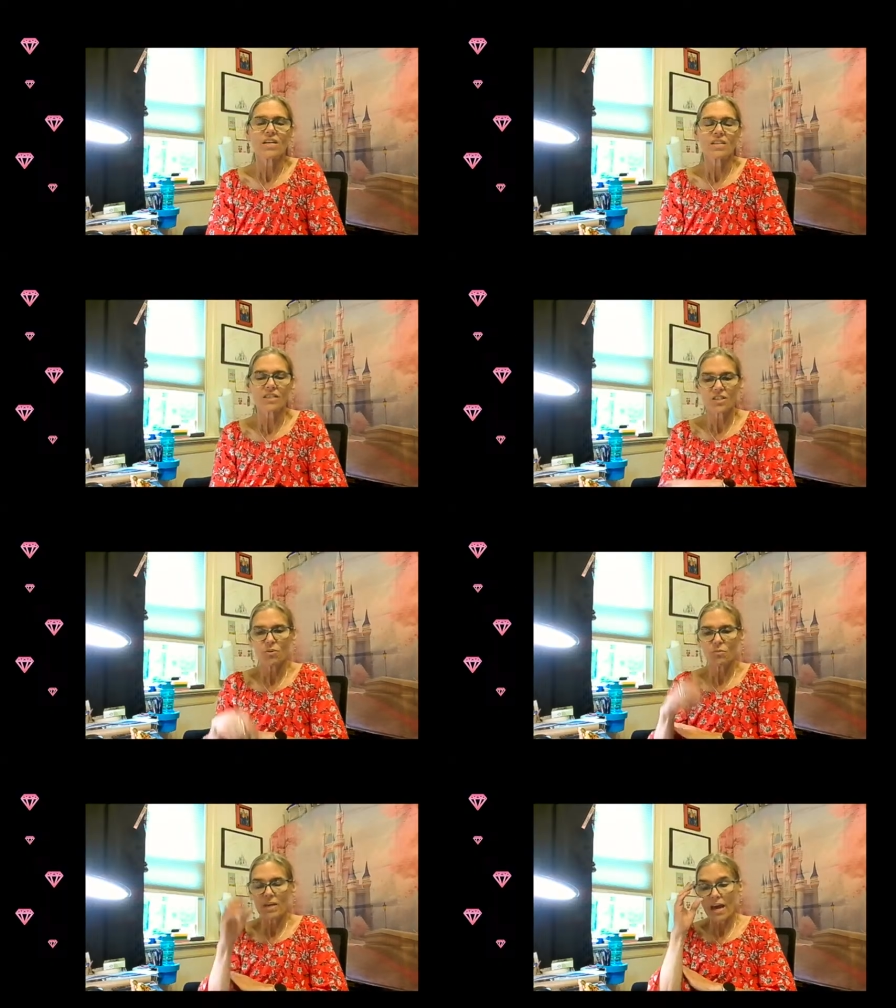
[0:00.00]

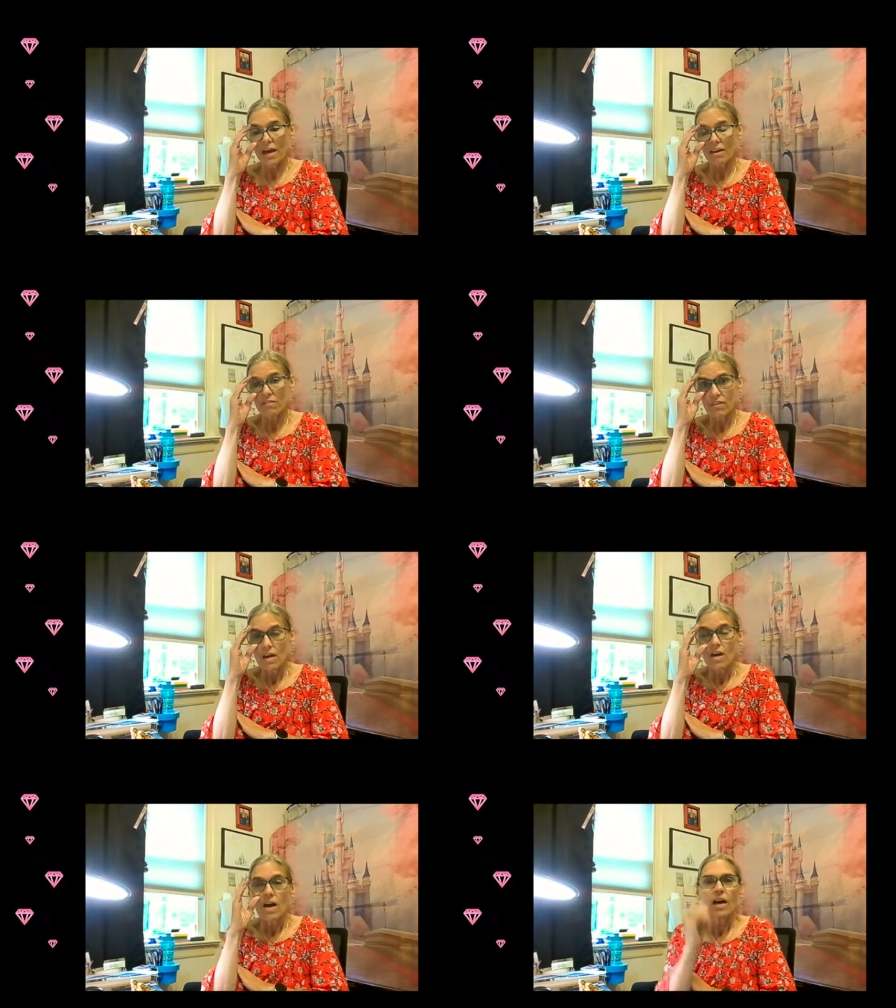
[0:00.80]
So we have
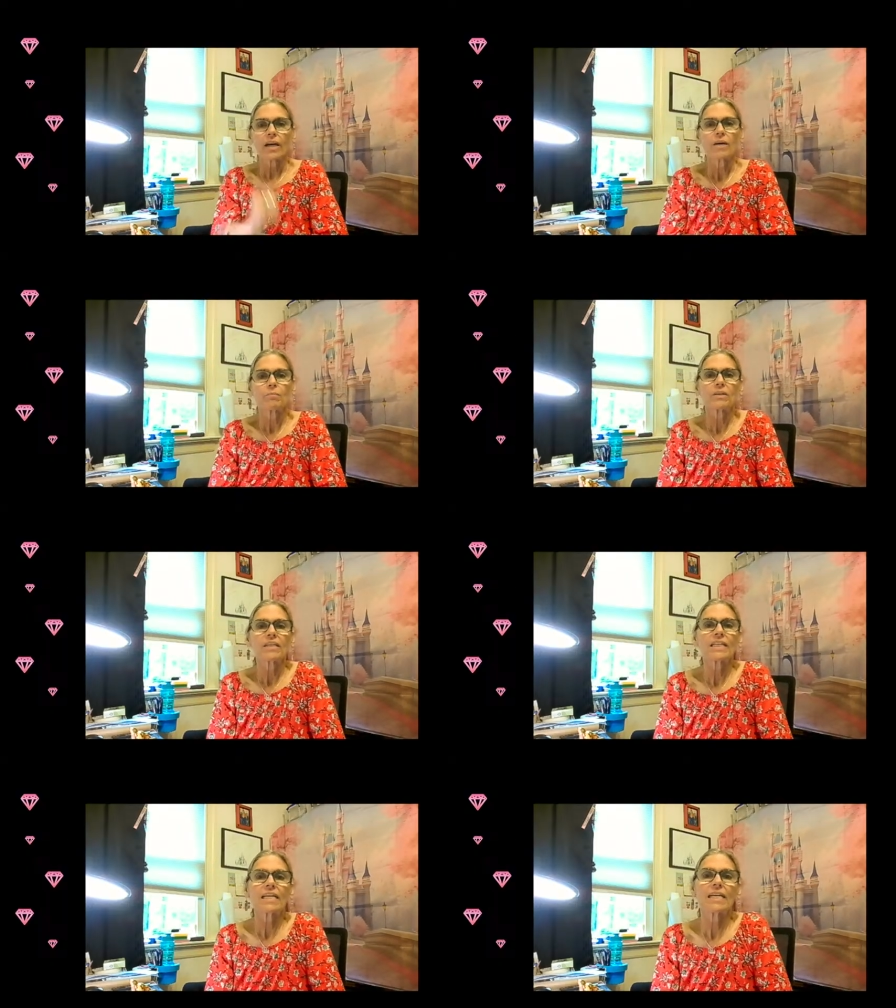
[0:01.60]
a couple
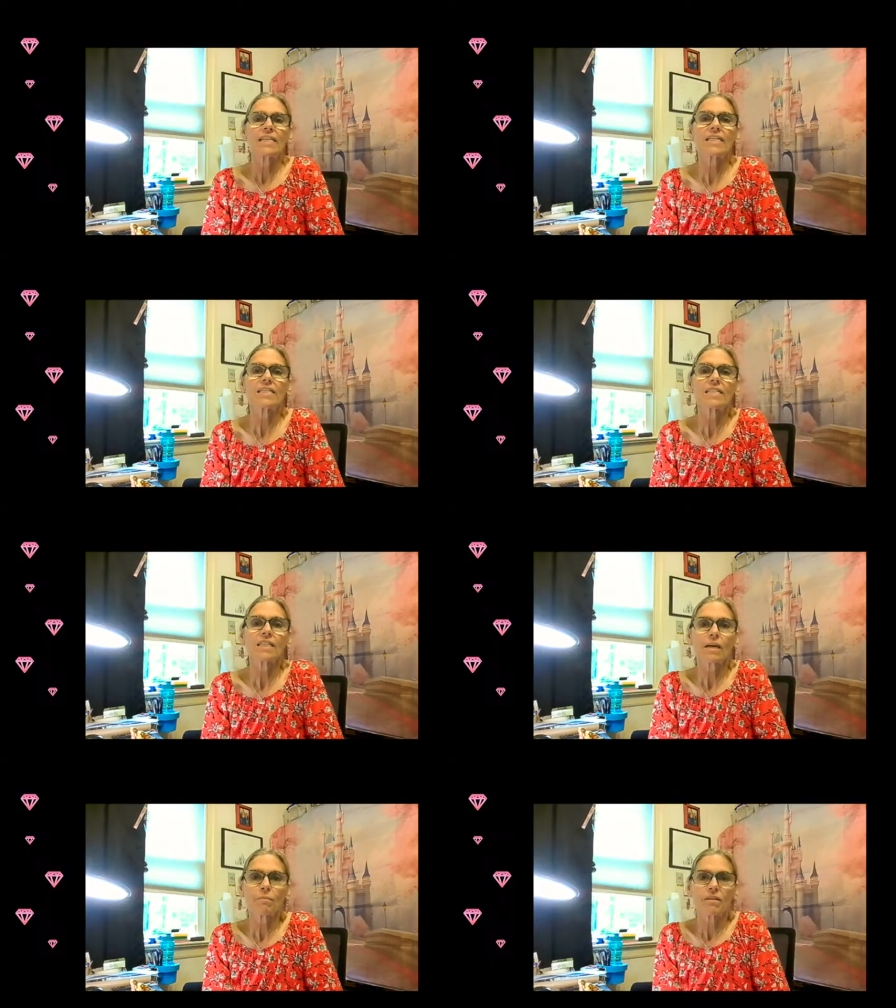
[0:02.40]
of kids
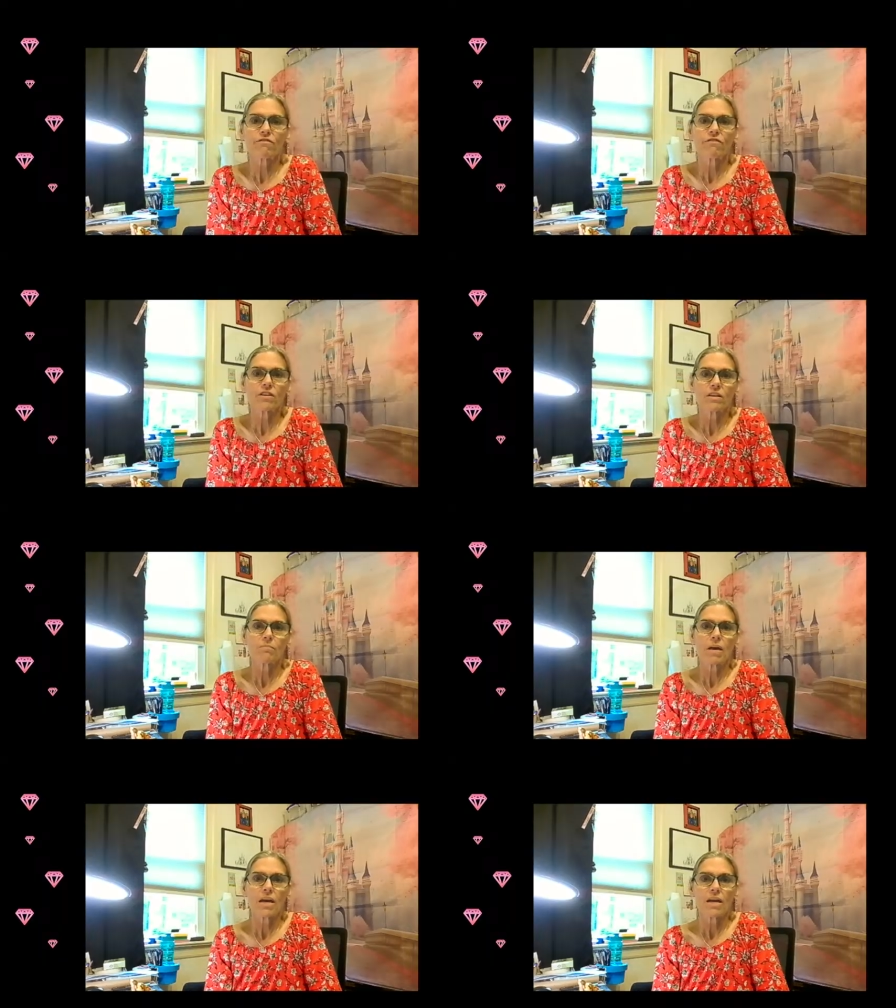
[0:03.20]
coming
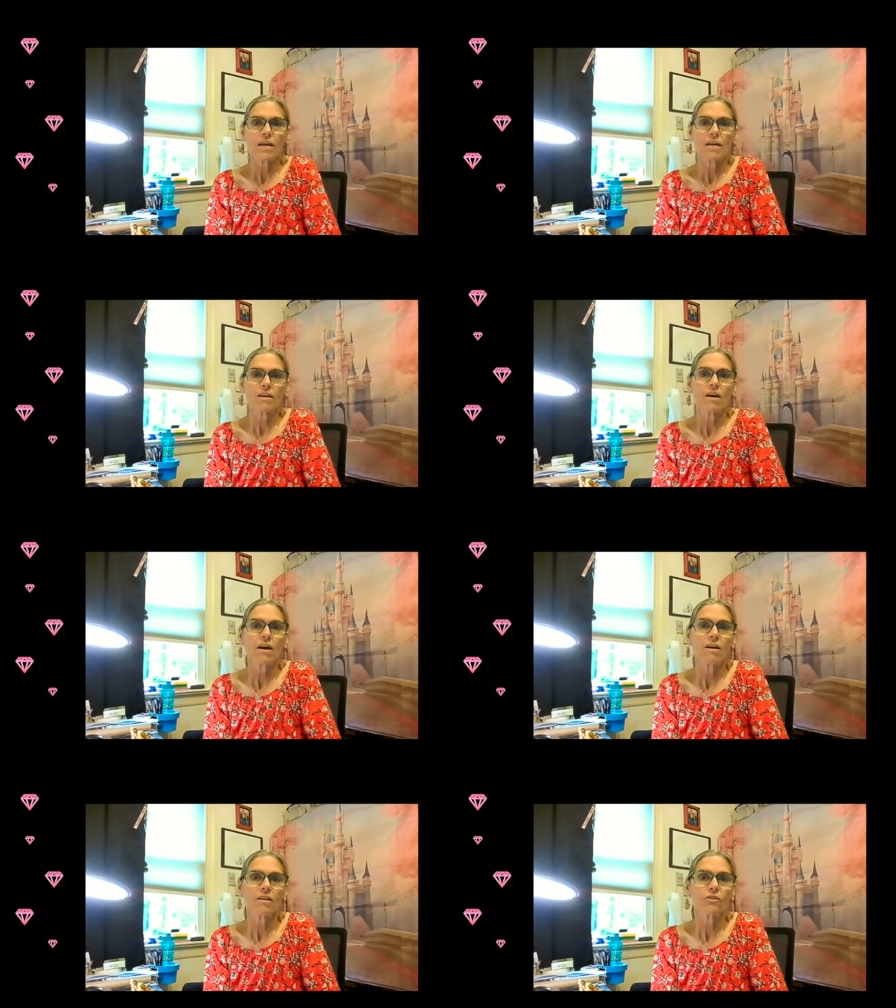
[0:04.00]
from a
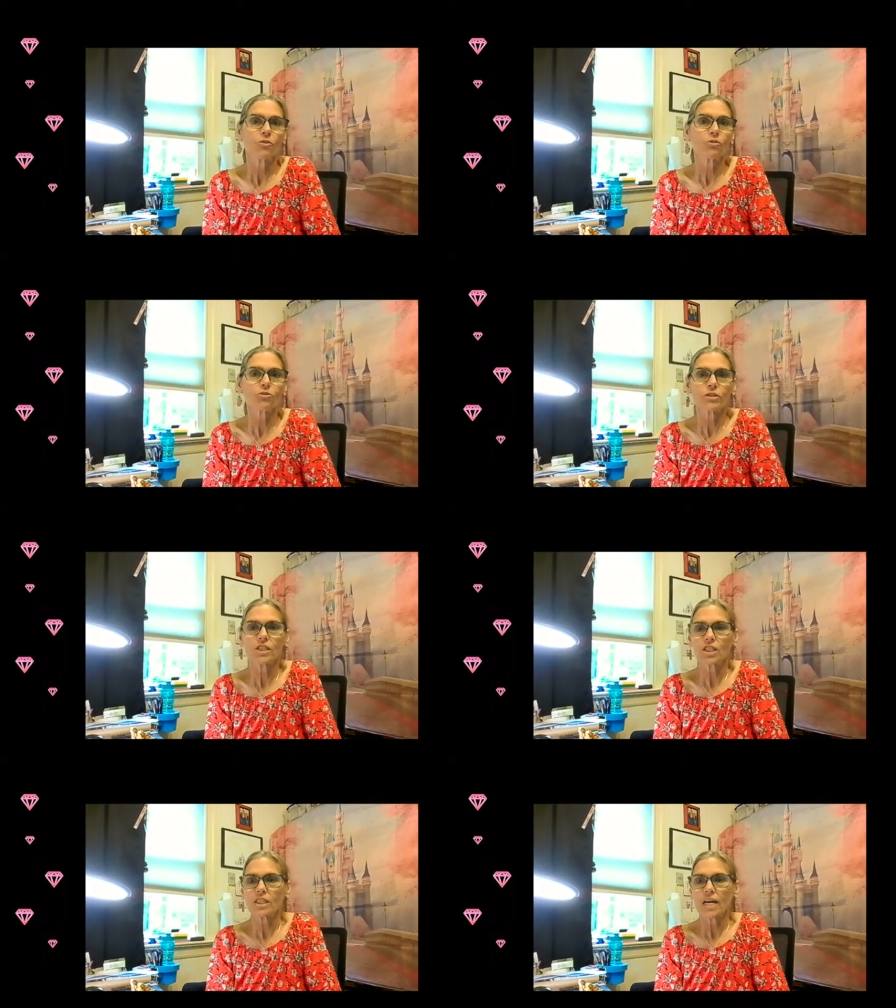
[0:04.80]
local
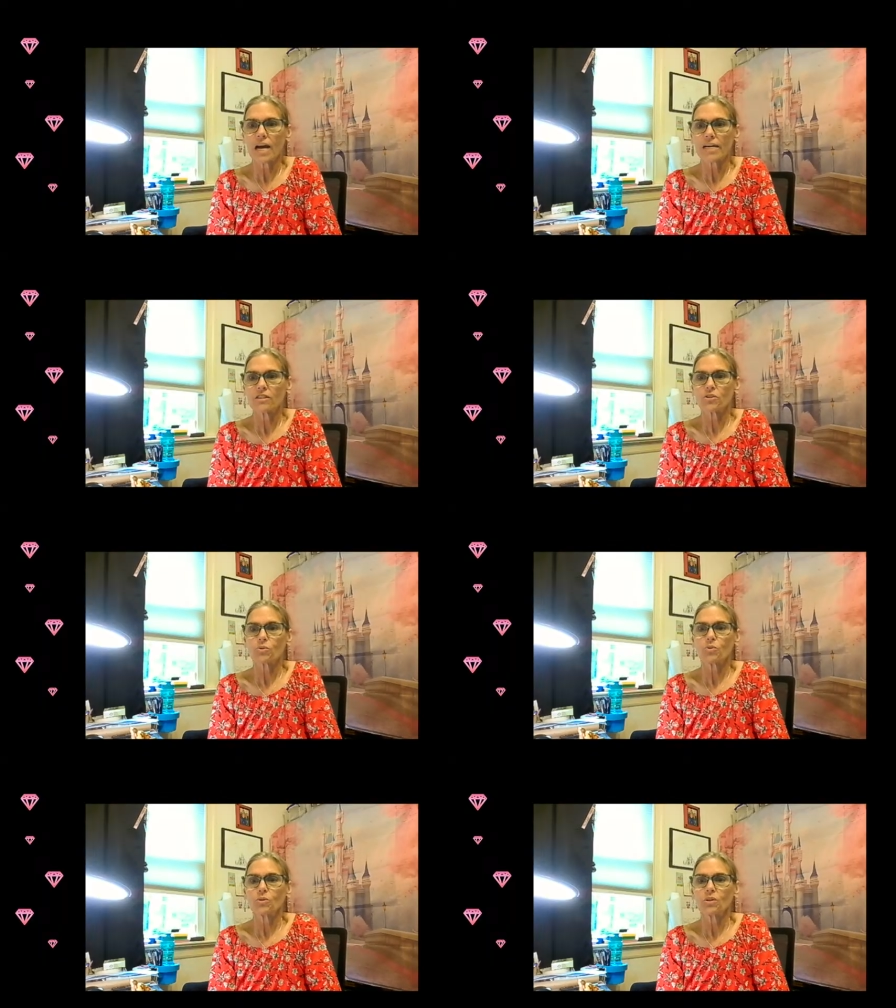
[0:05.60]
Christian high
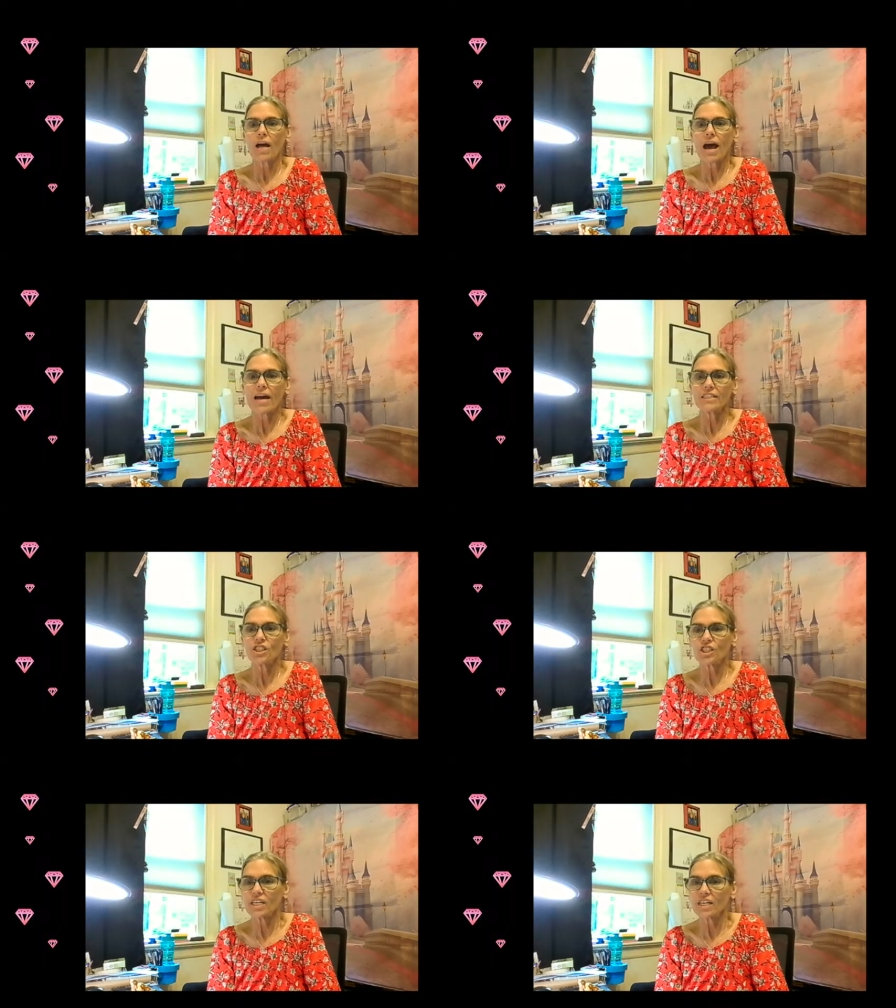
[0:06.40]
school. Hi,
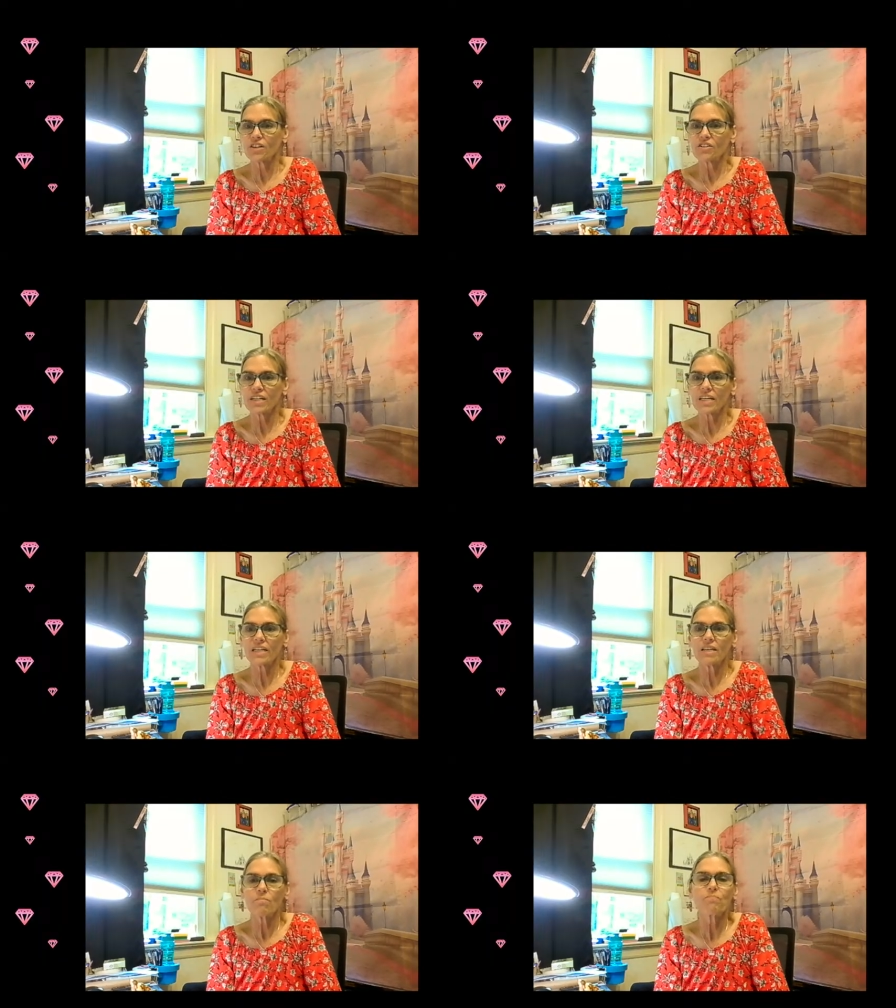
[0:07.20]

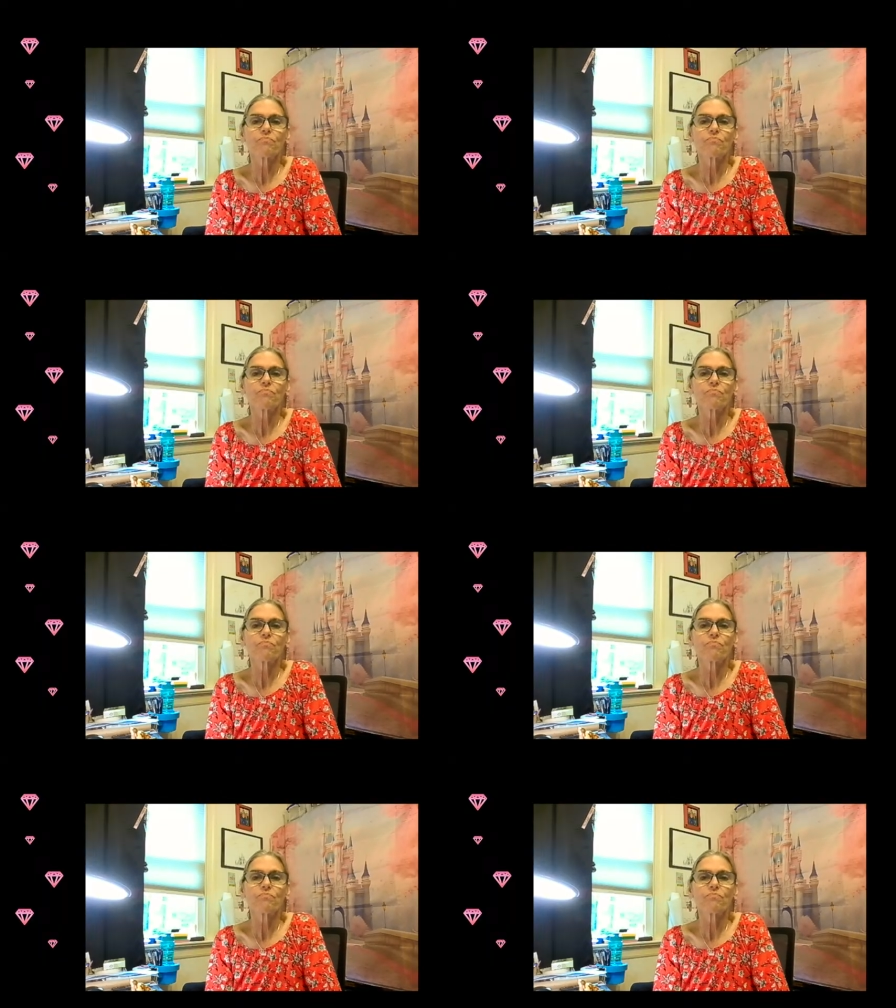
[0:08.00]
Sherry.